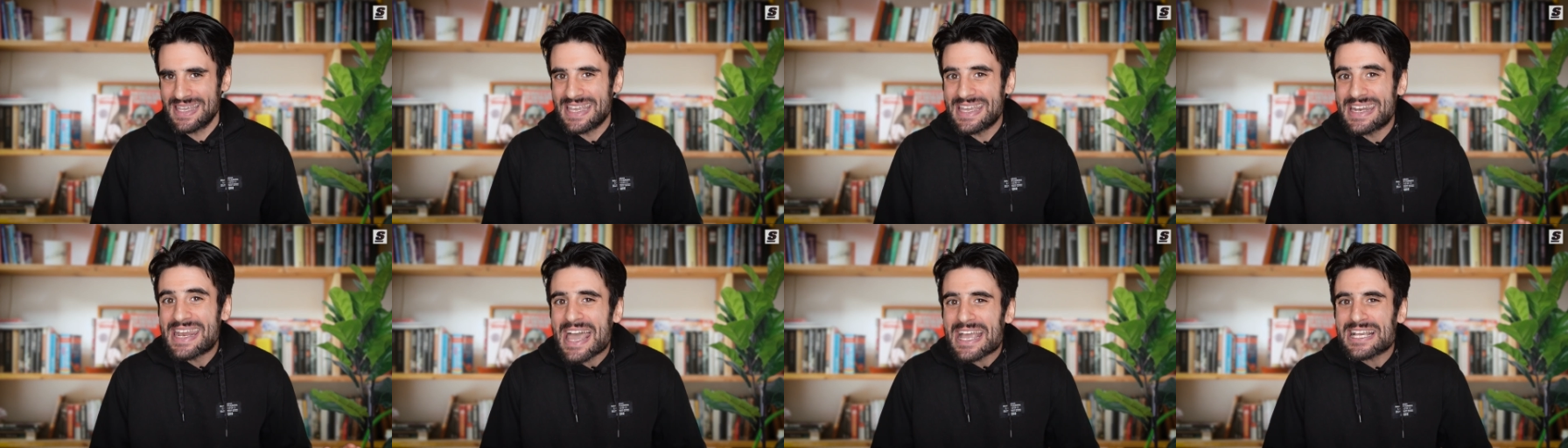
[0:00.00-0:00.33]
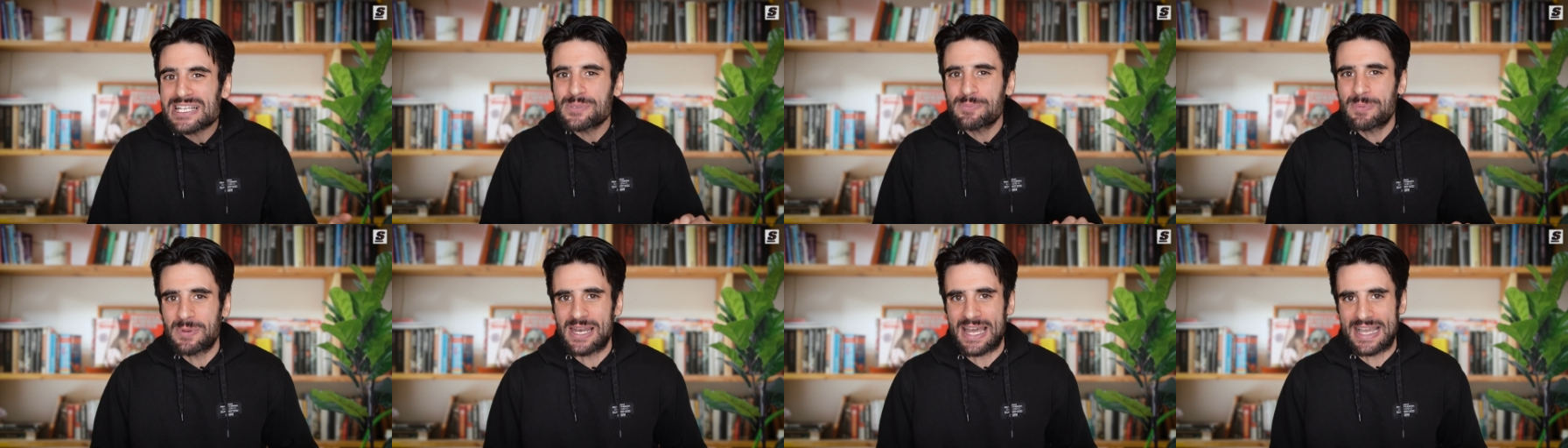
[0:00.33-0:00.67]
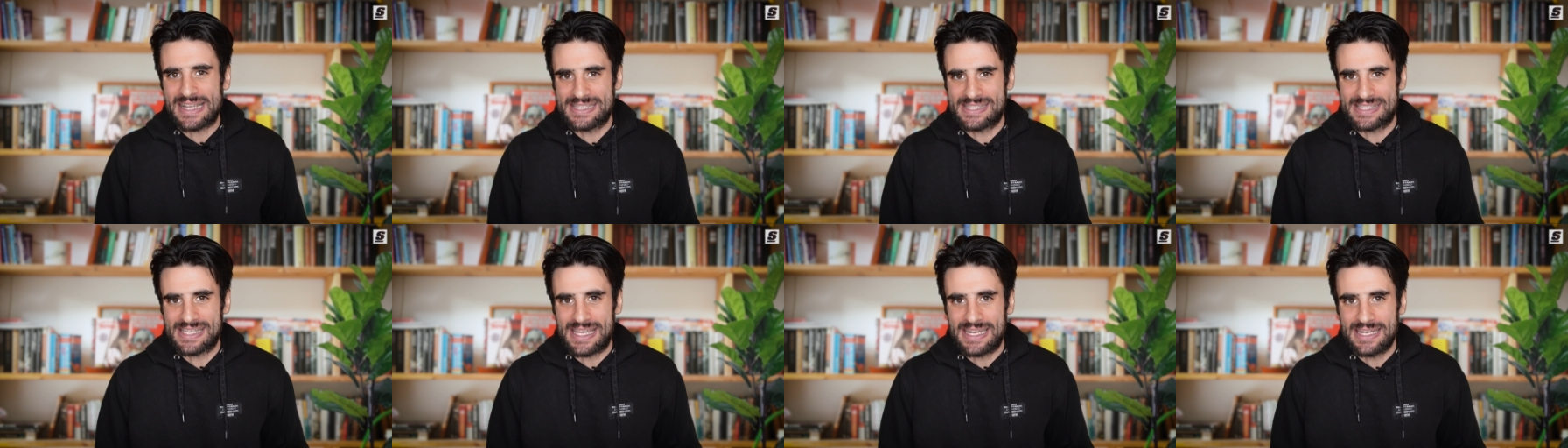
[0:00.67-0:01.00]
it
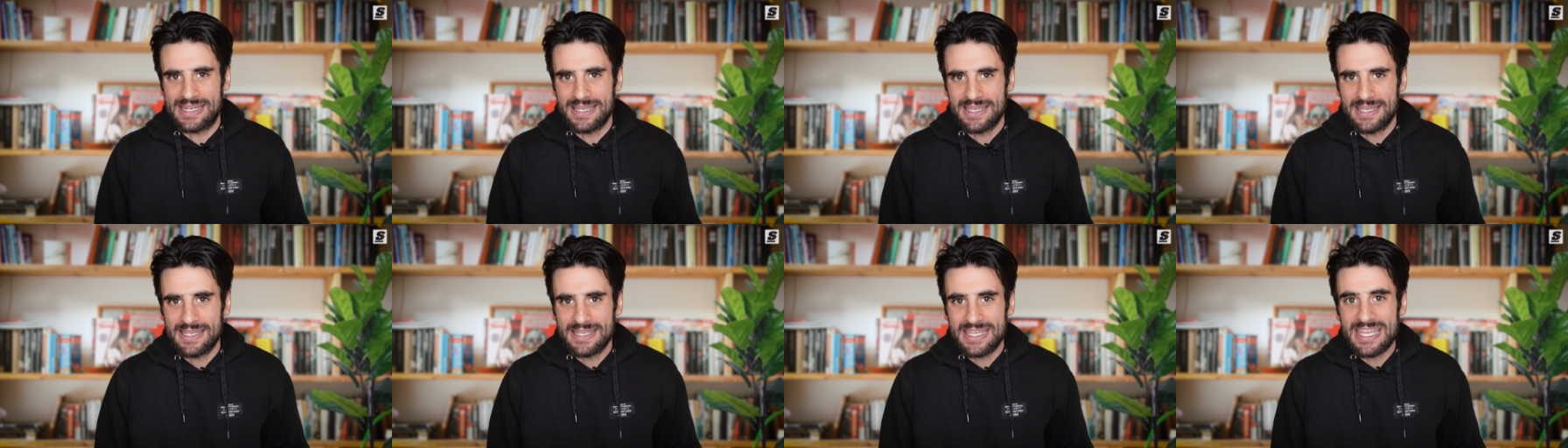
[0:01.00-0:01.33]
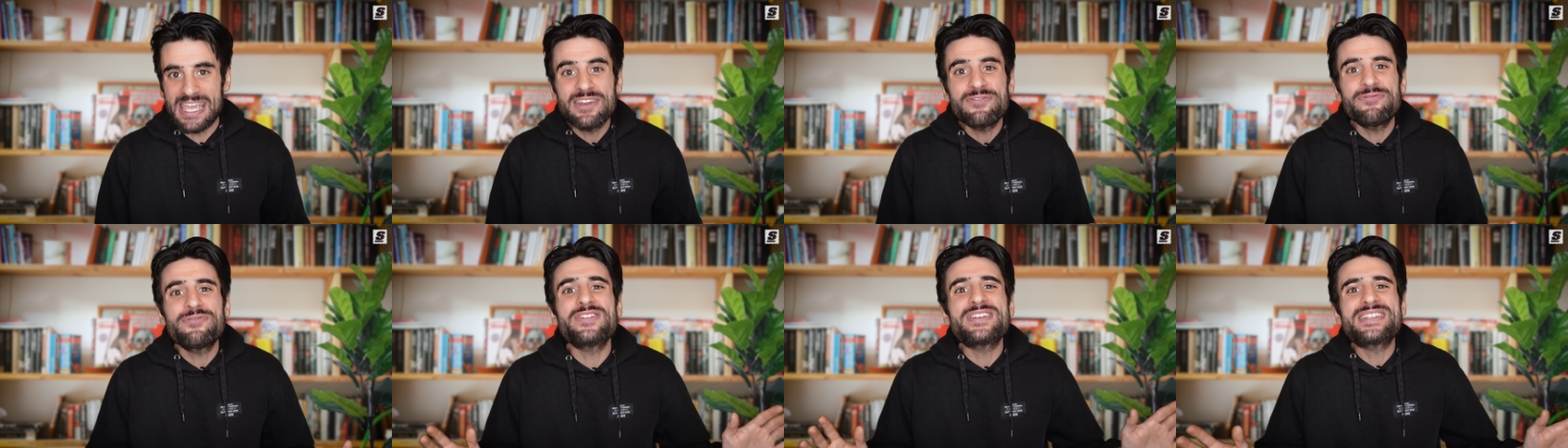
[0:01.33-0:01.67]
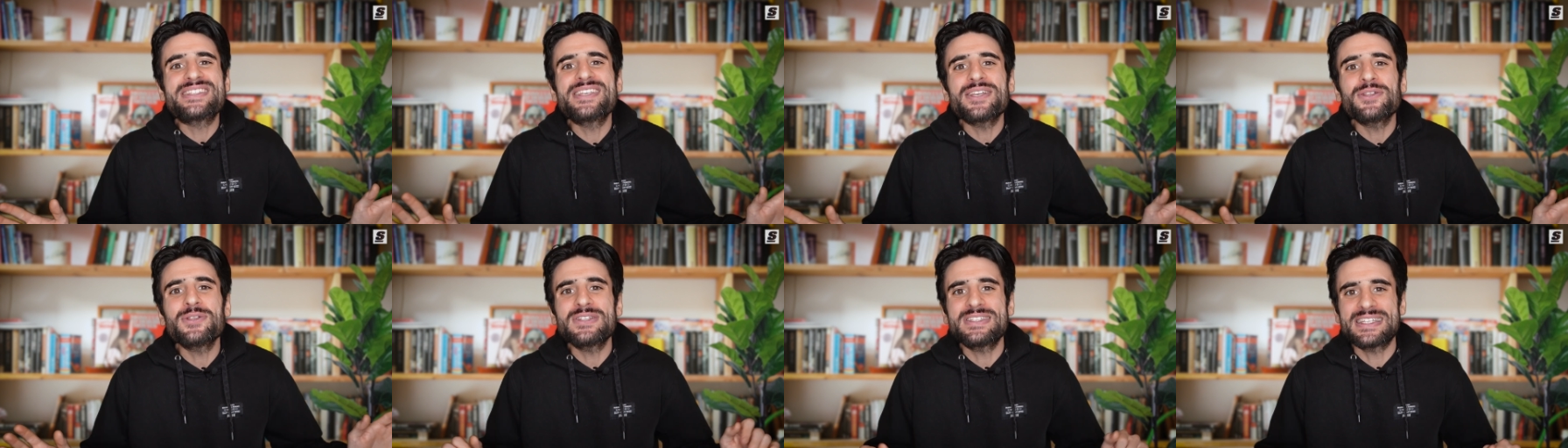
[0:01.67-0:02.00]
expedites it. It
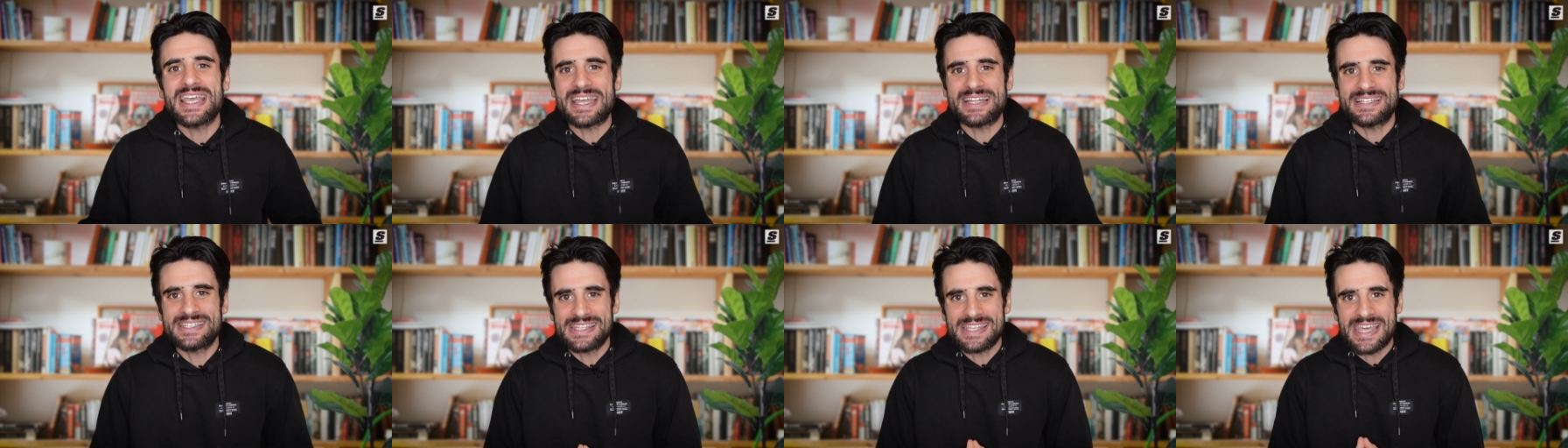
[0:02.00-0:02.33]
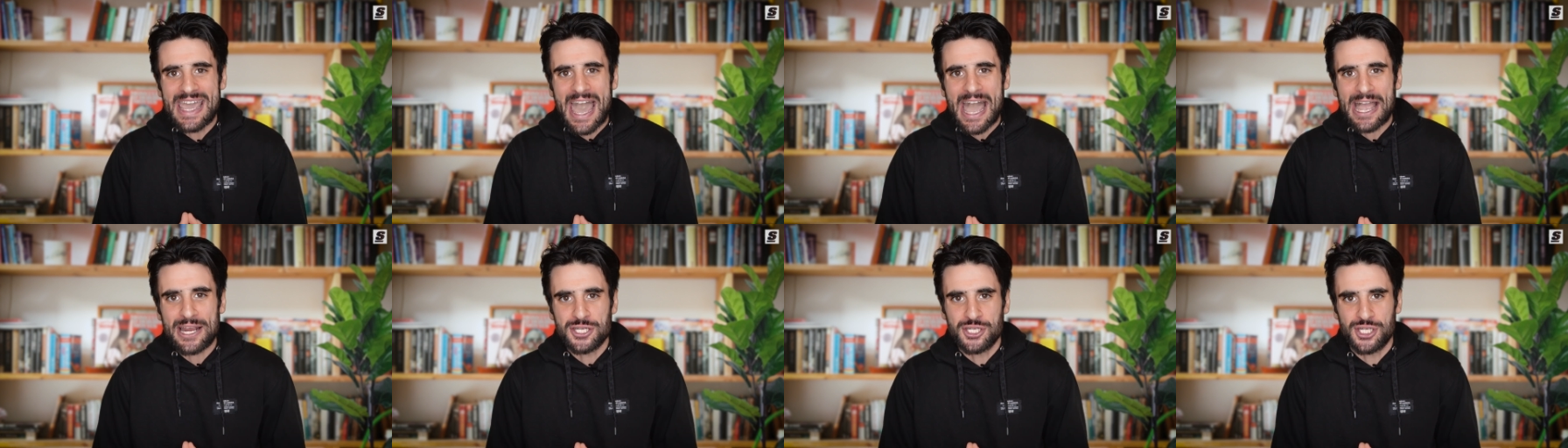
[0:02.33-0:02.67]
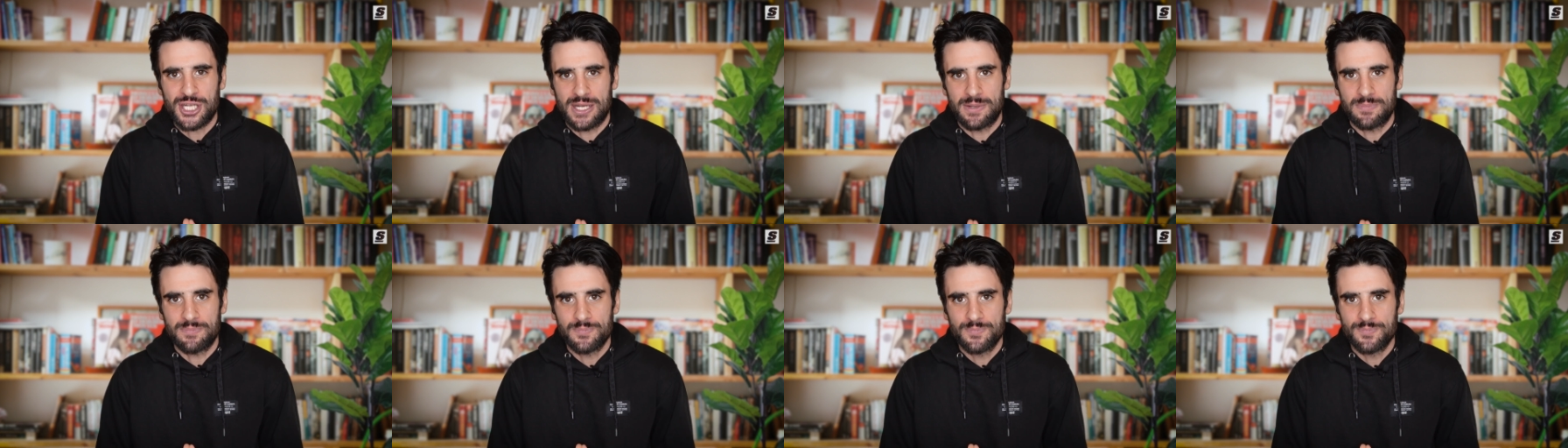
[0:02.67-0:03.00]
facilitates the
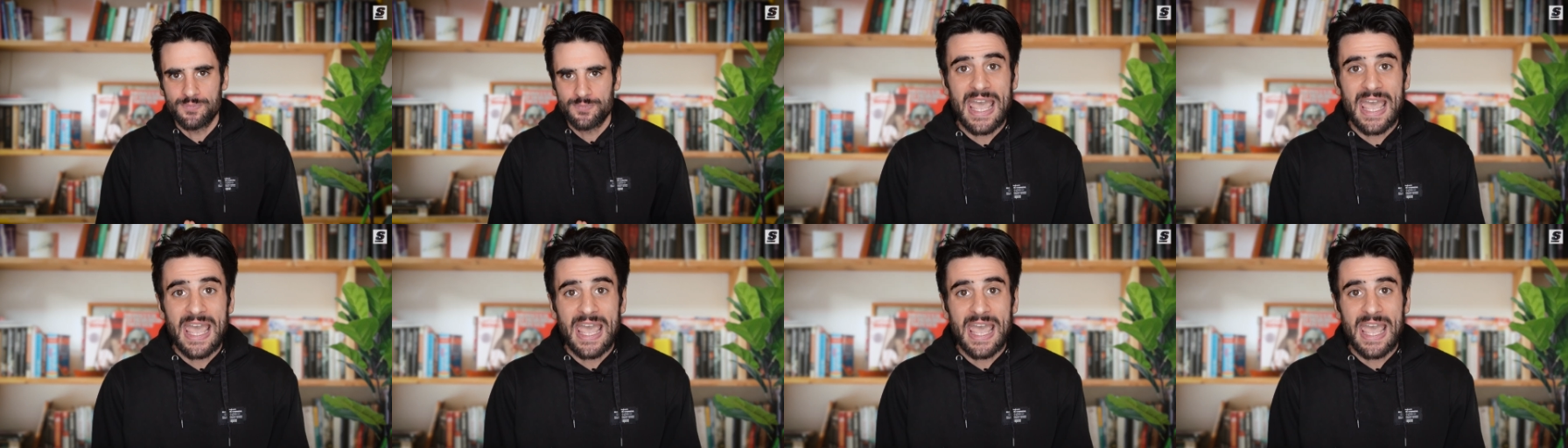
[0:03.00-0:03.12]
action.